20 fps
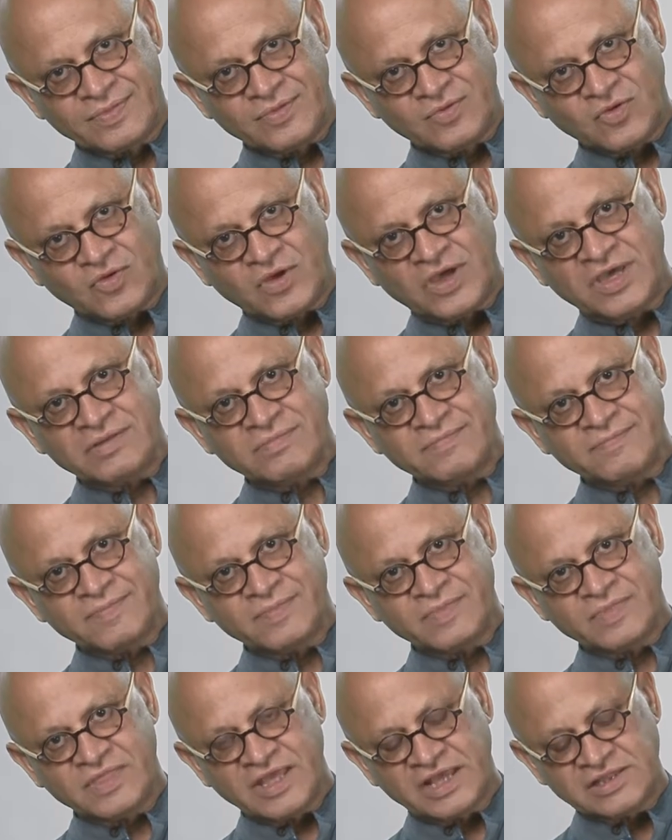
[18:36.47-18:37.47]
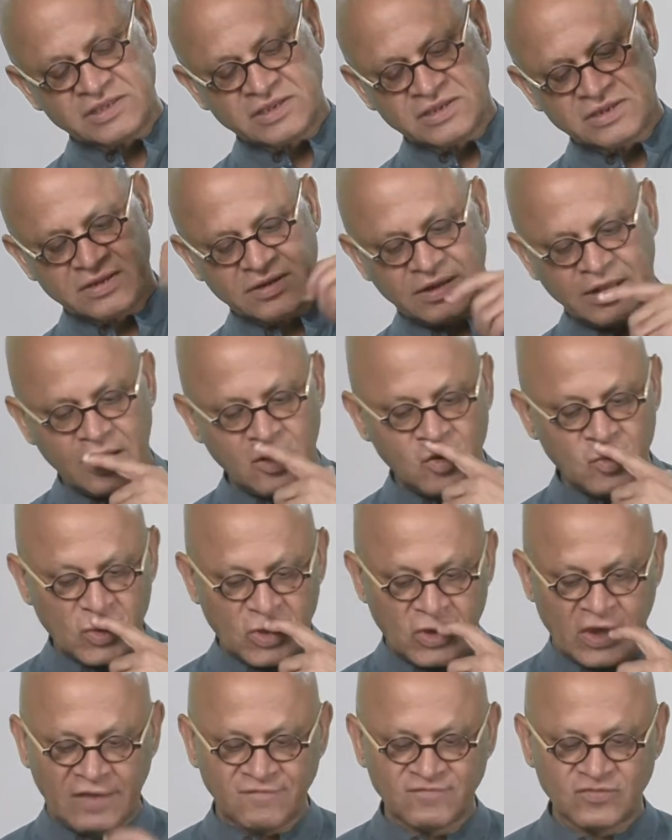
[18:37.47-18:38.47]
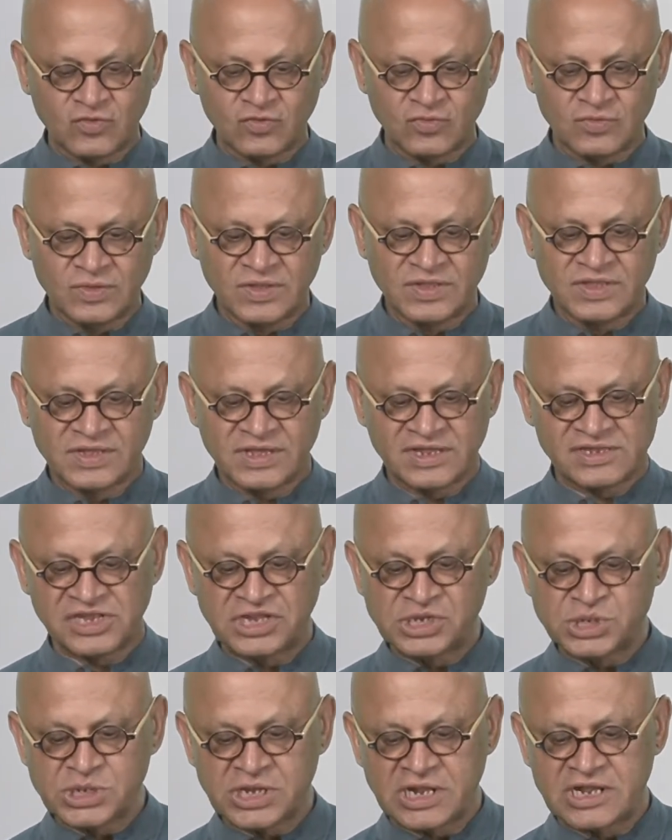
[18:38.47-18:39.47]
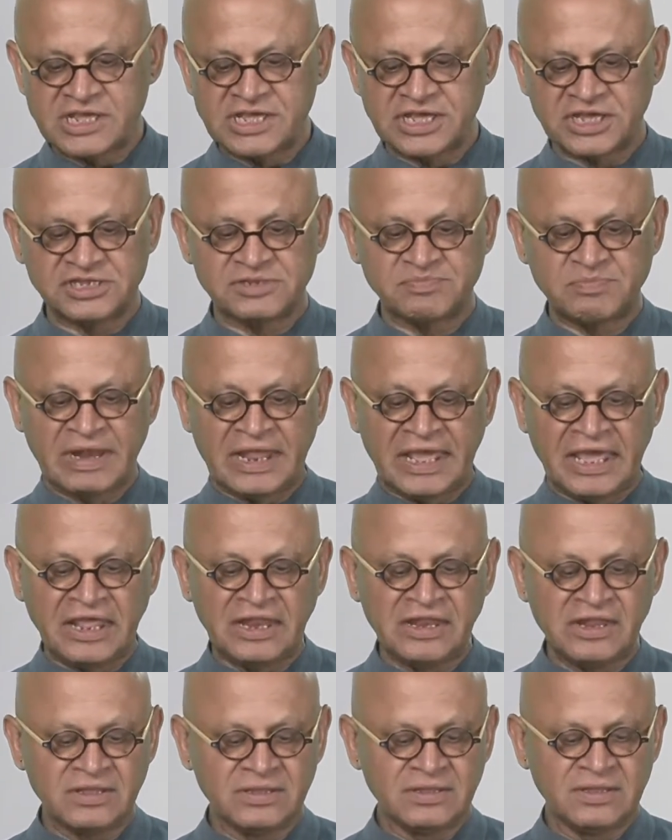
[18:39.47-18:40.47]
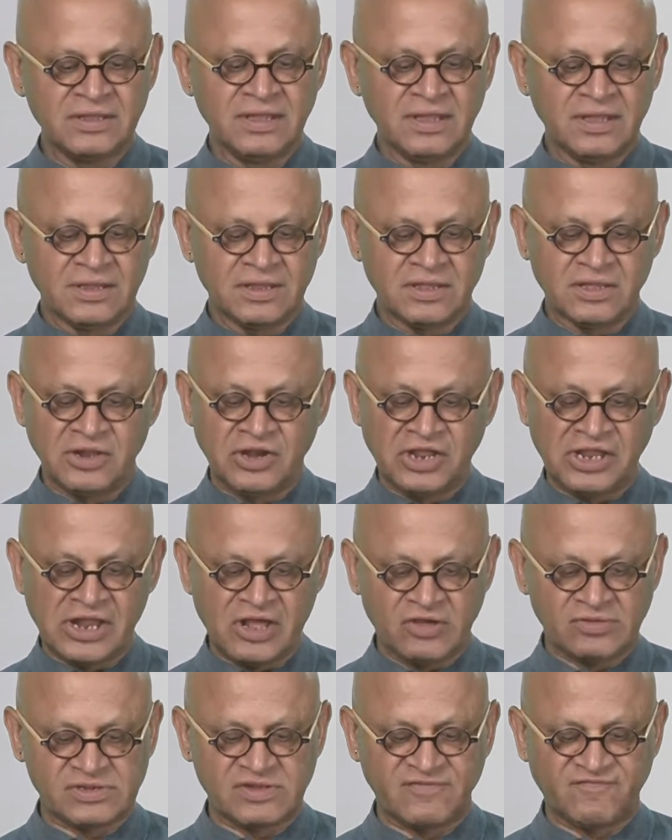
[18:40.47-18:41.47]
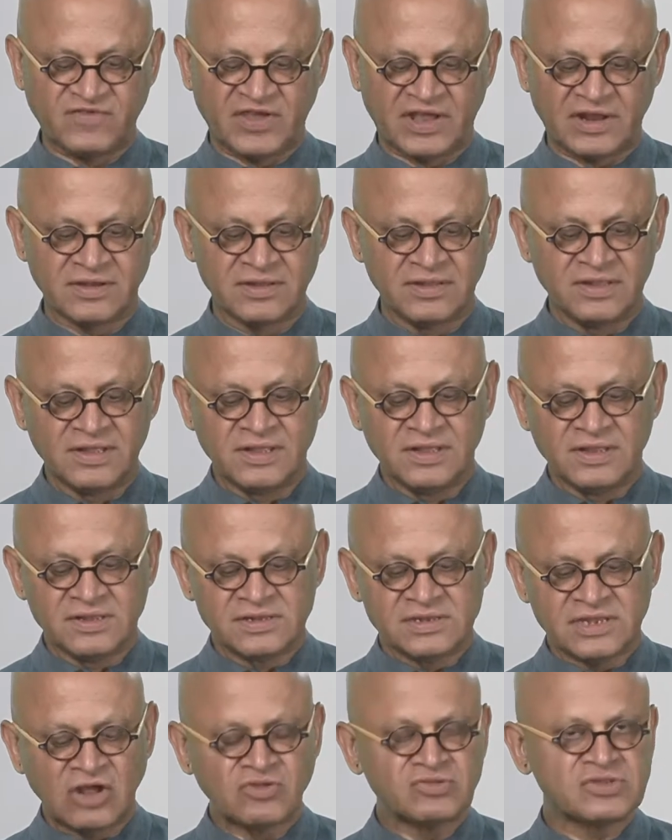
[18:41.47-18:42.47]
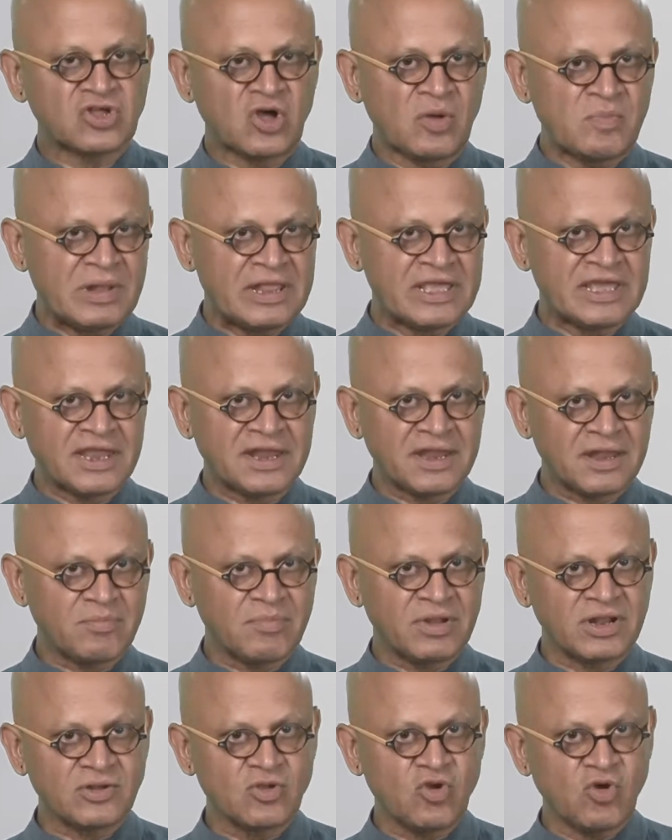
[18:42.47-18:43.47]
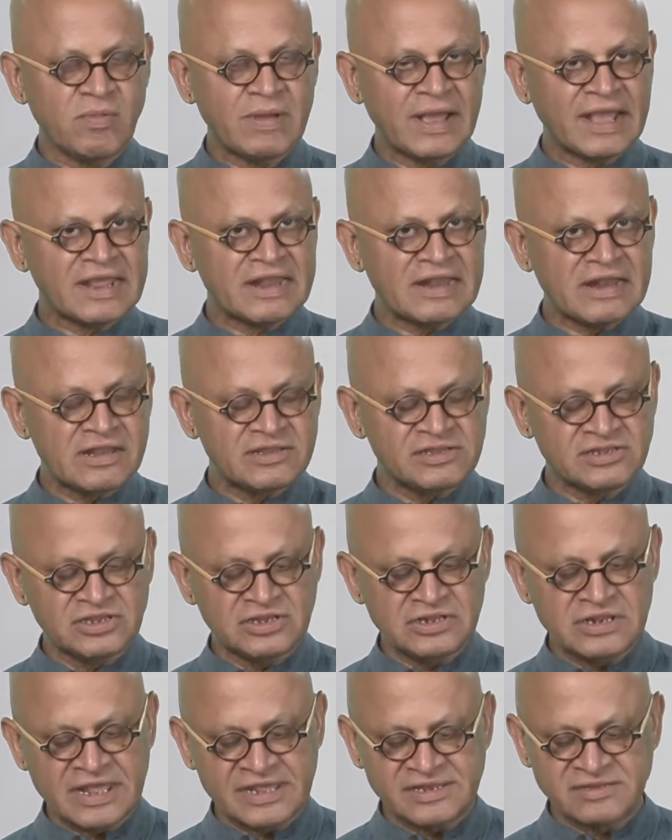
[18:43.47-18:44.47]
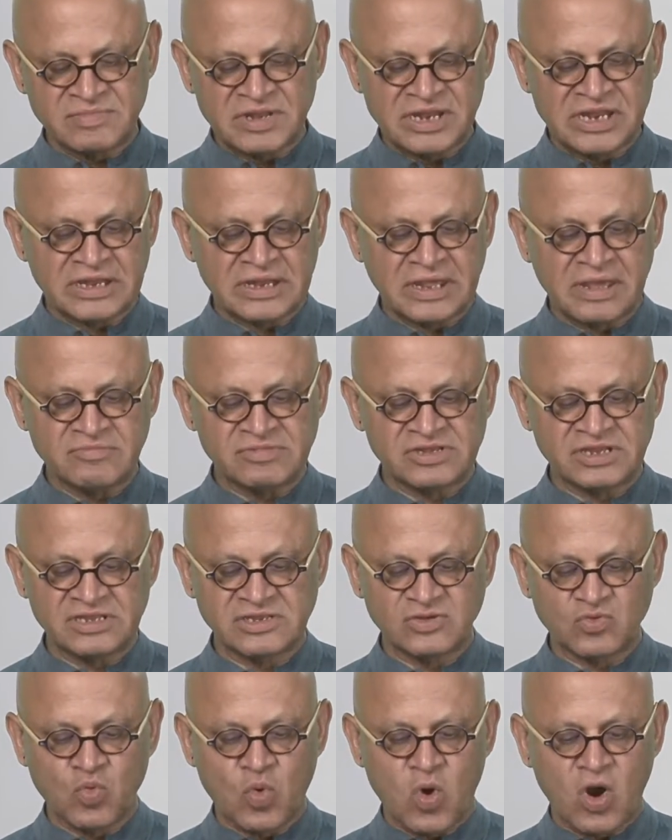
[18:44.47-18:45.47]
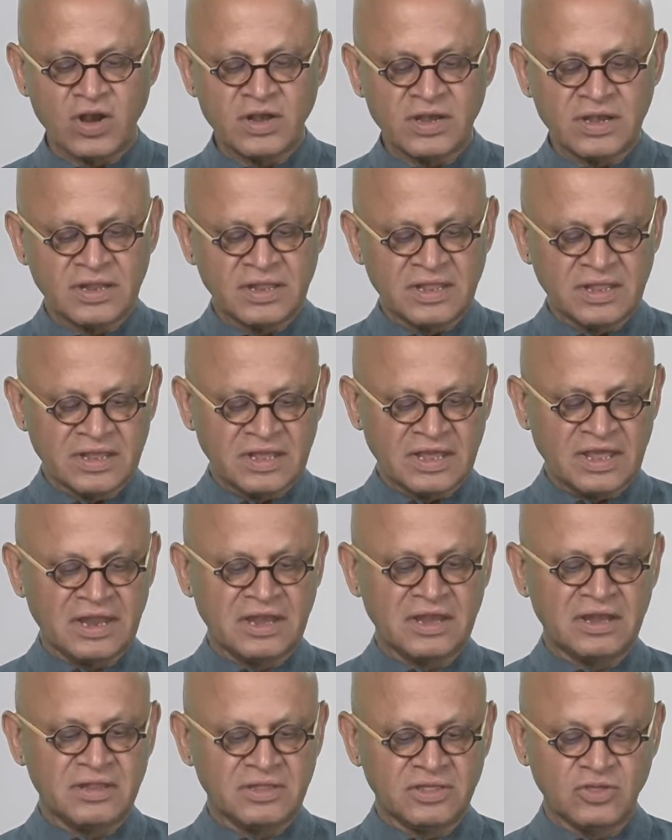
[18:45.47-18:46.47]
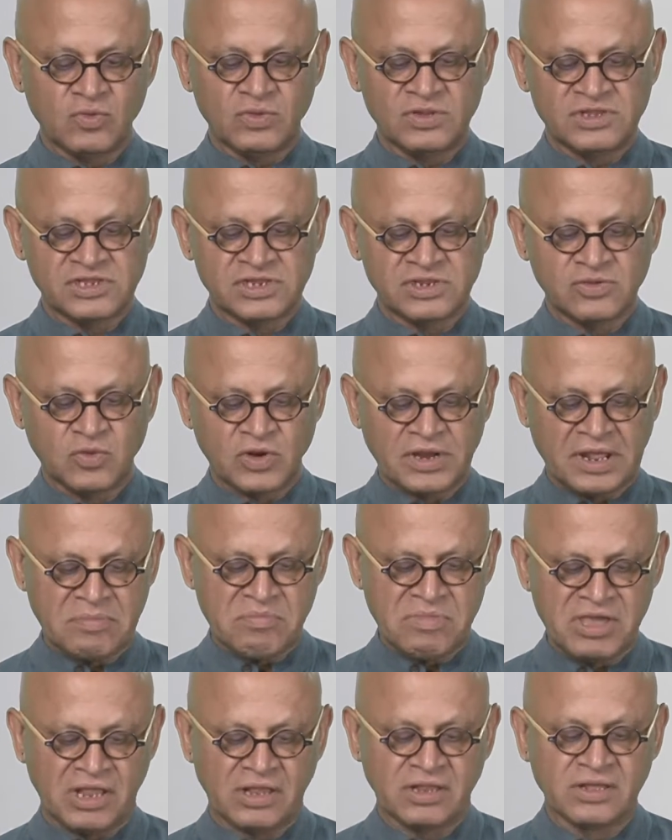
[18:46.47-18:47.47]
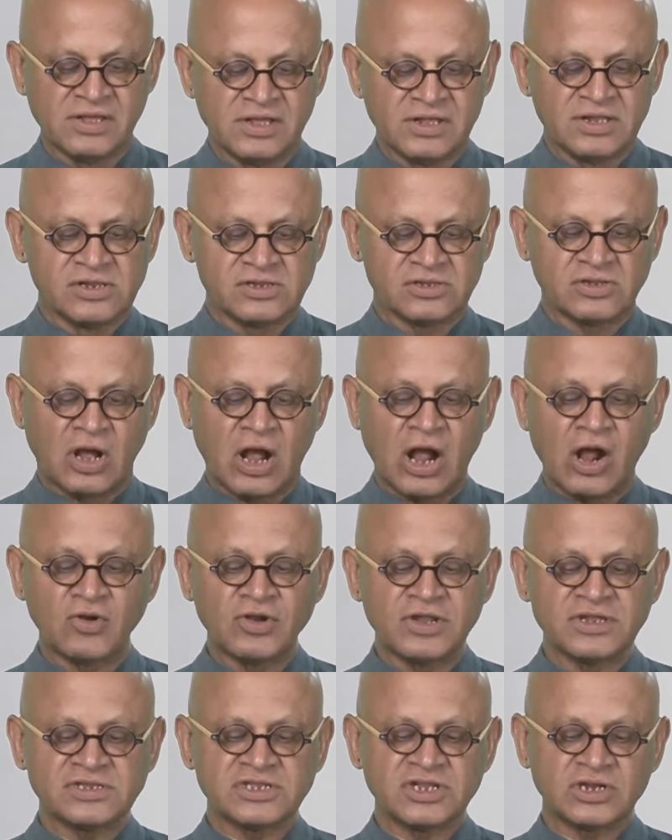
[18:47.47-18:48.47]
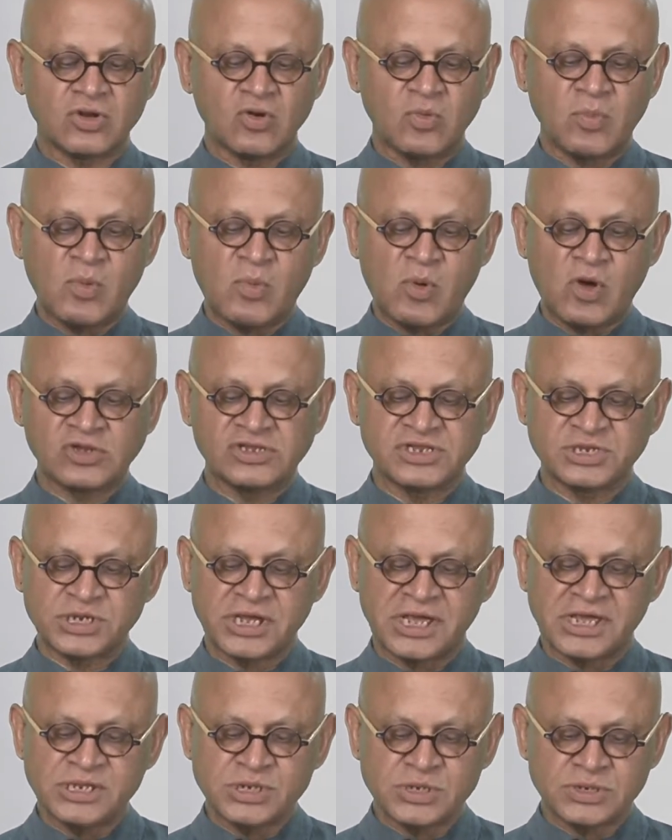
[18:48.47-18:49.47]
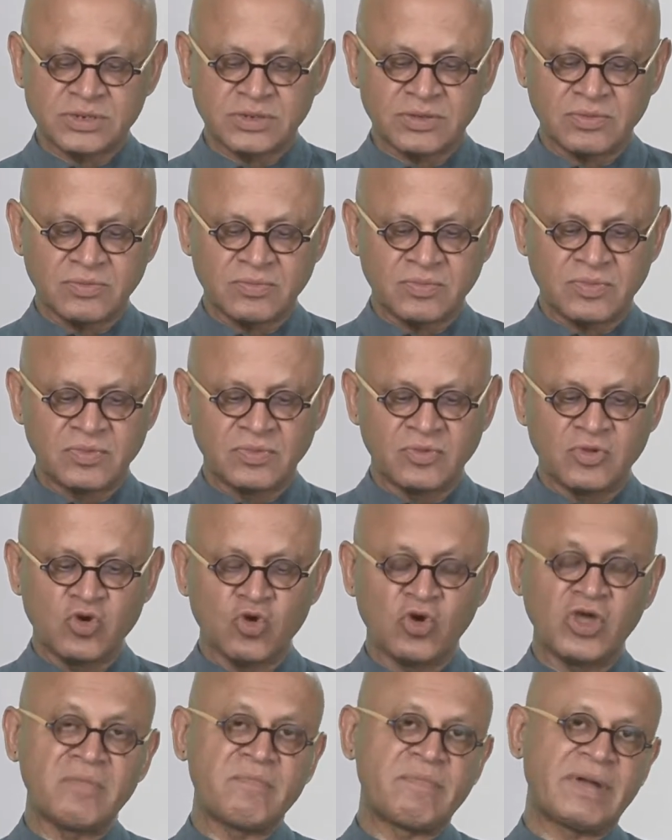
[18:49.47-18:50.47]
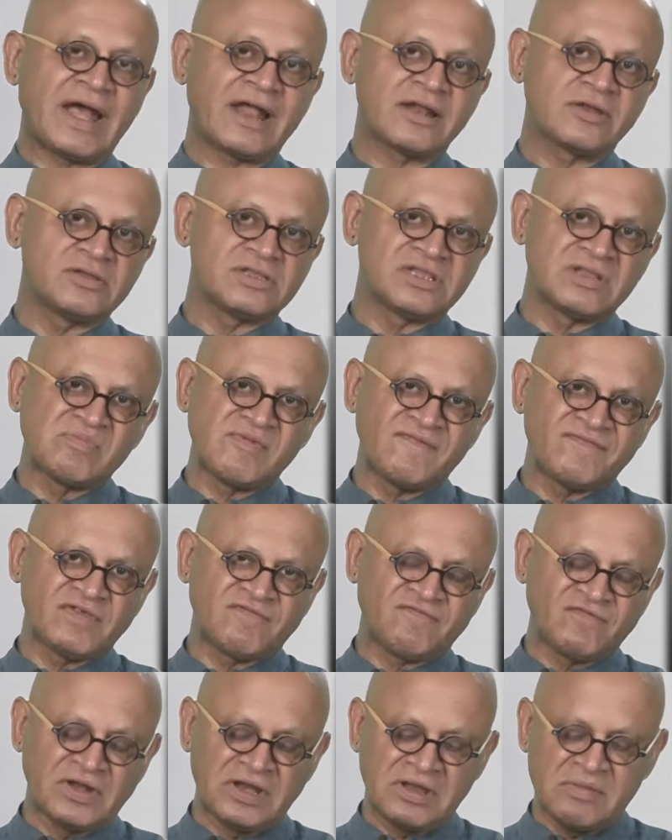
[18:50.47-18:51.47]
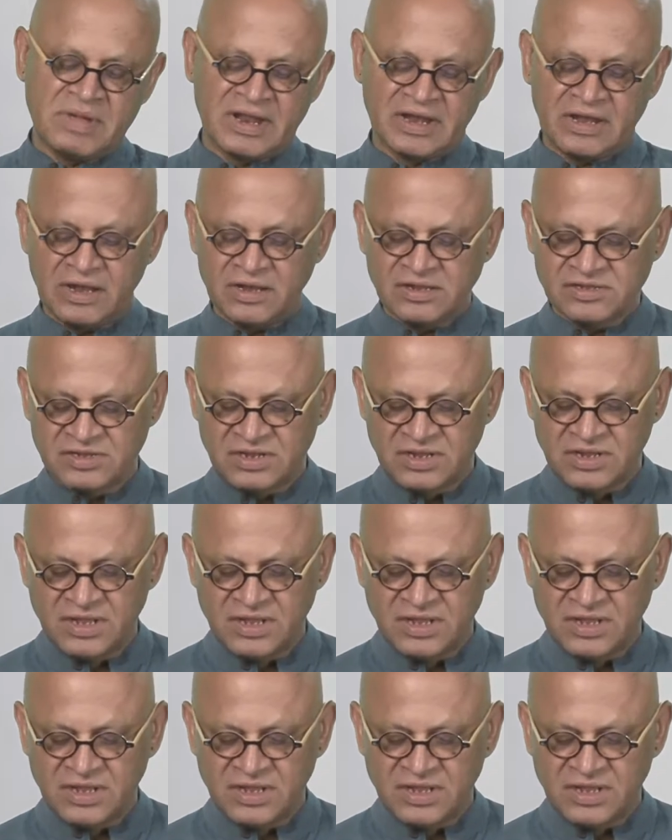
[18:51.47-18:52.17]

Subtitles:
Okay? That is how you have to essentially explain the greenhouse effect. Sounds complicated, but go back and listen as many times as you want and you will see what I mean. So, how does the tropopause change? Going back to some of the fundamentals,